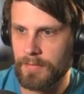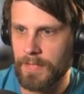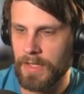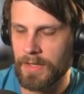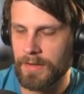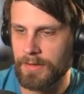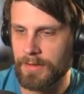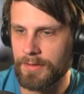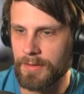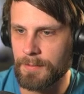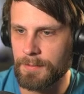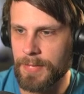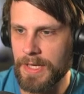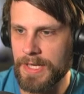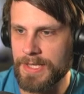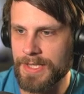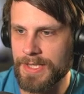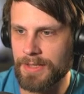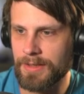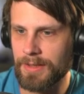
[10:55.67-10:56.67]
So
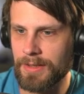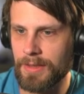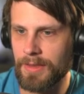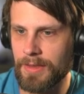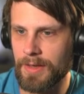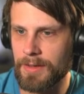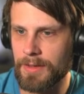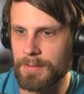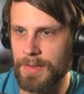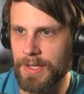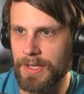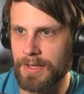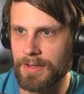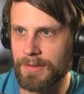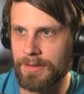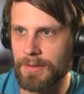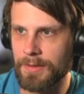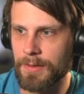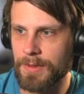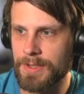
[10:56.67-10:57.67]
basically their play
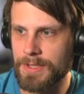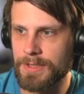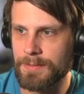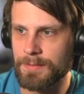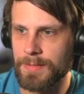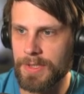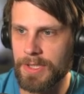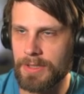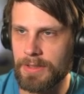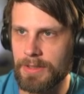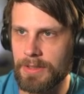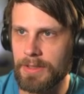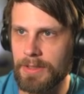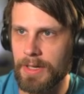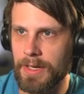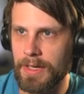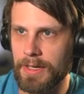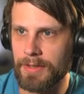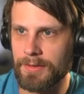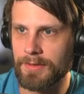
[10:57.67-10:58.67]
is going to be
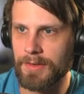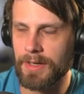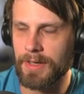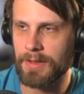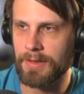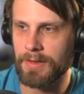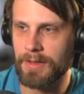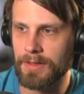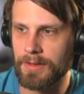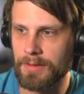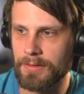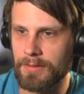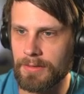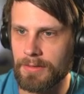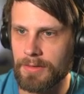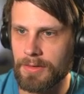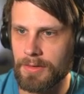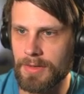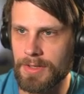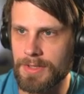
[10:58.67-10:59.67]
exiling
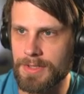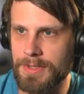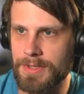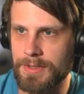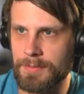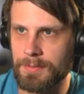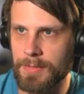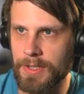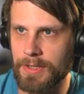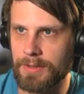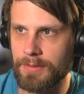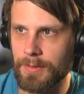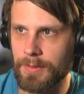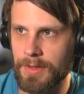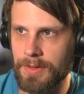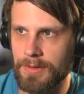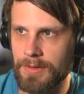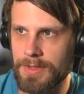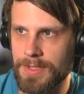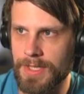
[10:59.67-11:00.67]
creatures and
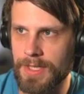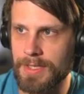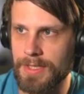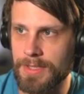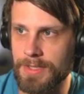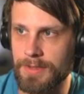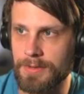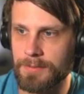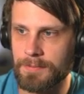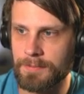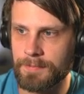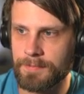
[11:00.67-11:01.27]
planeswalkers, I assume.